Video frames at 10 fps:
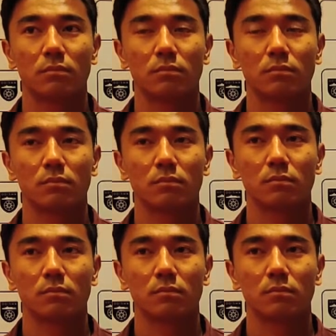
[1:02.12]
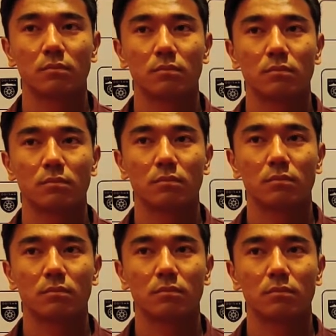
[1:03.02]

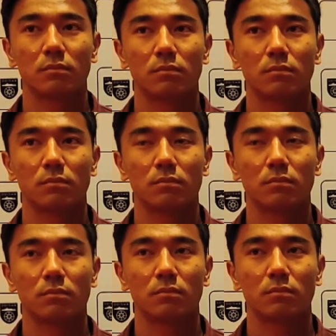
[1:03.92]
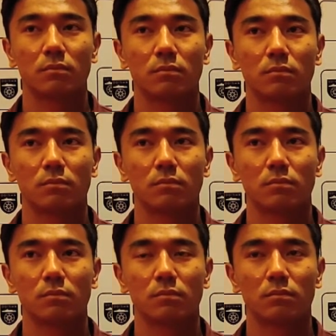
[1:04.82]

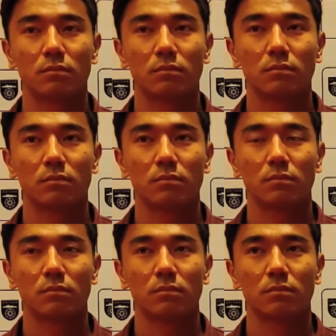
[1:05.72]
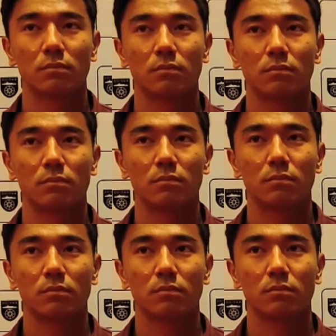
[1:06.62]

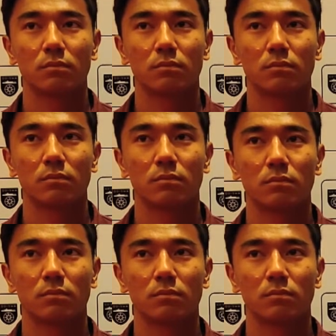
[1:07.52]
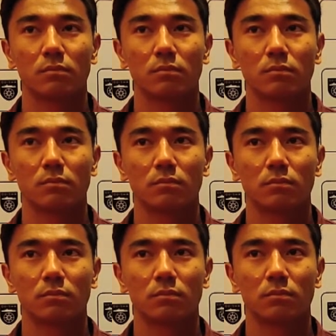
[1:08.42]

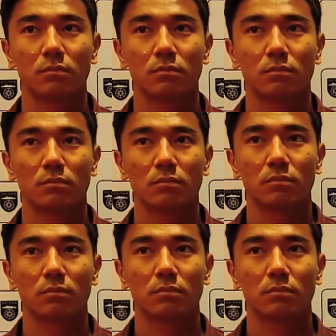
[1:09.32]
(silent)